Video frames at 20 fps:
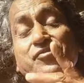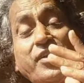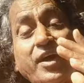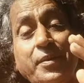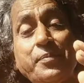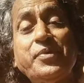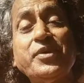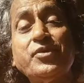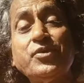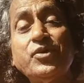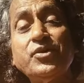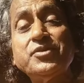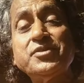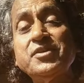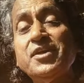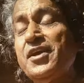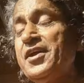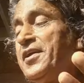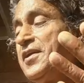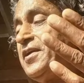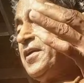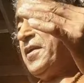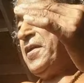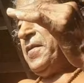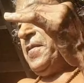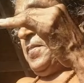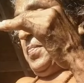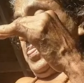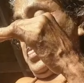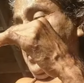Why? Because
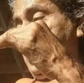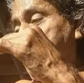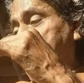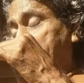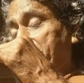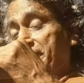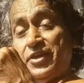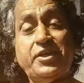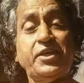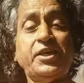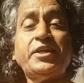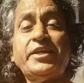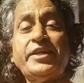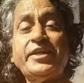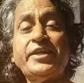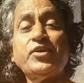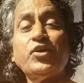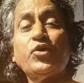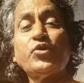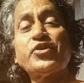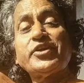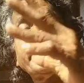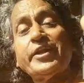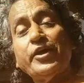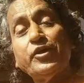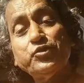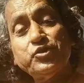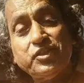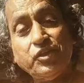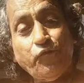he need not
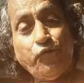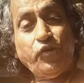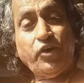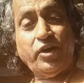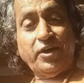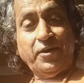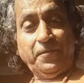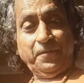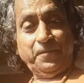renounce the world.